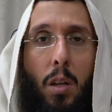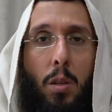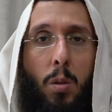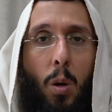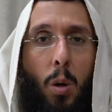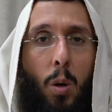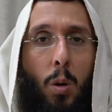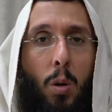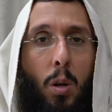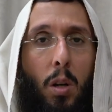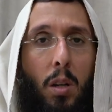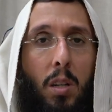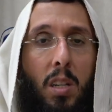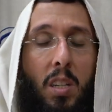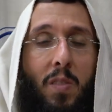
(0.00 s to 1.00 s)
So
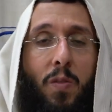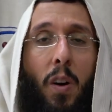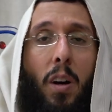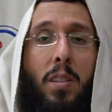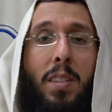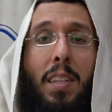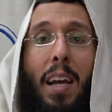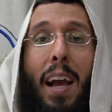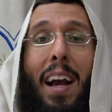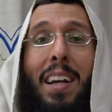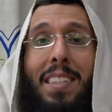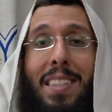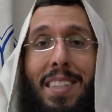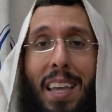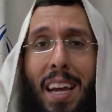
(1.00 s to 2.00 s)
this was the
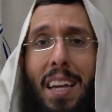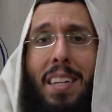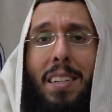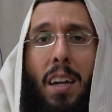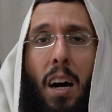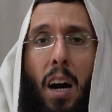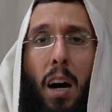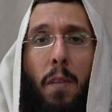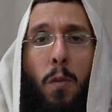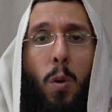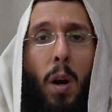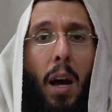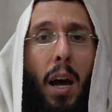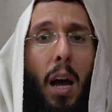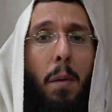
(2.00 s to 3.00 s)
extent of
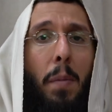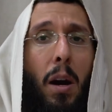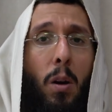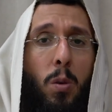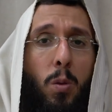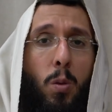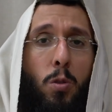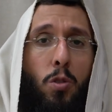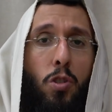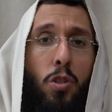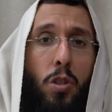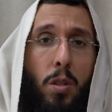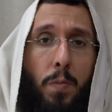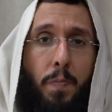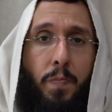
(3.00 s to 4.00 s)
Urachaim HaKadosh
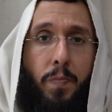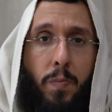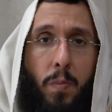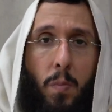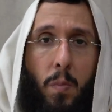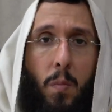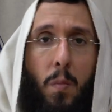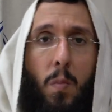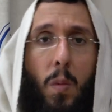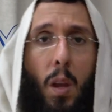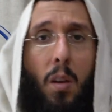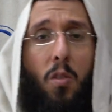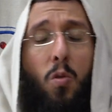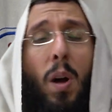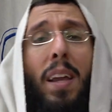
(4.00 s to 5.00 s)

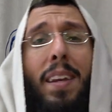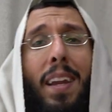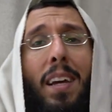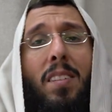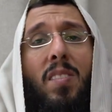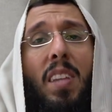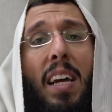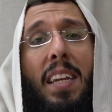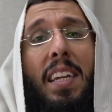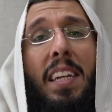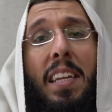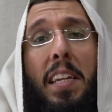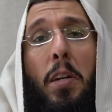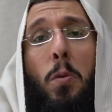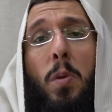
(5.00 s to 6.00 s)
greatness that he
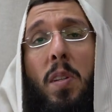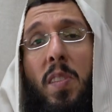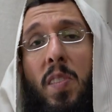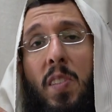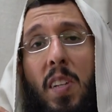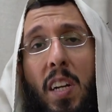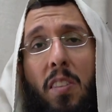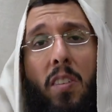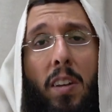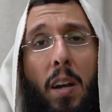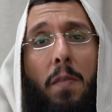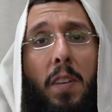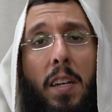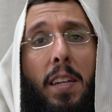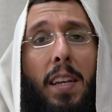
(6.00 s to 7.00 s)
knew this secret of
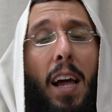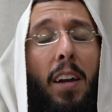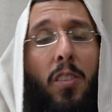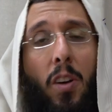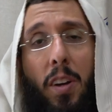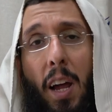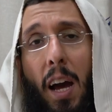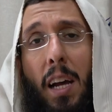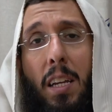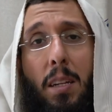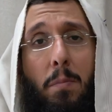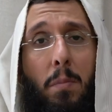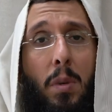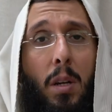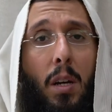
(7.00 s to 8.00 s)
Netilat Yadayim,
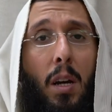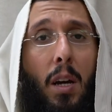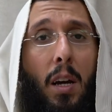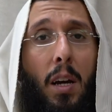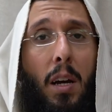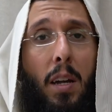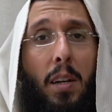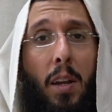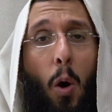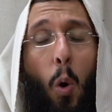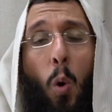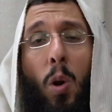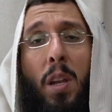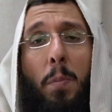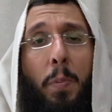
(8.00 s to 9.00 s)
the
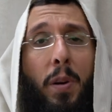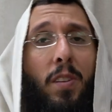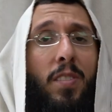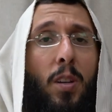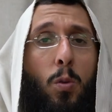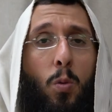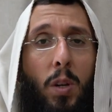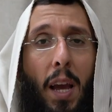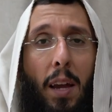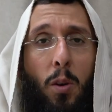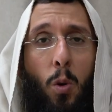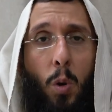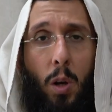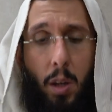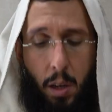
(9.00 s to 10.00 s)
only person who can
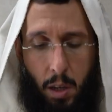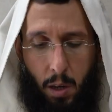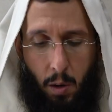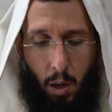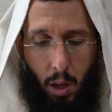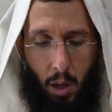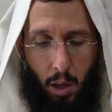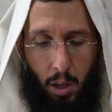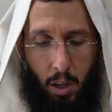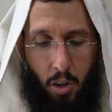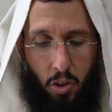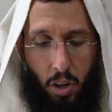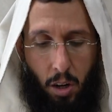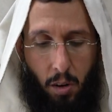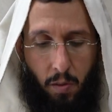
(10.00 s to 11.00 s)
know it in a, in a
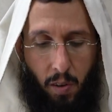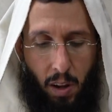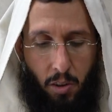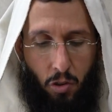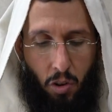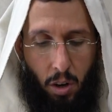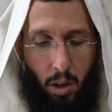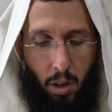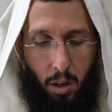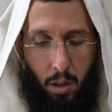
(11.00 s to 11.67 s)
generation.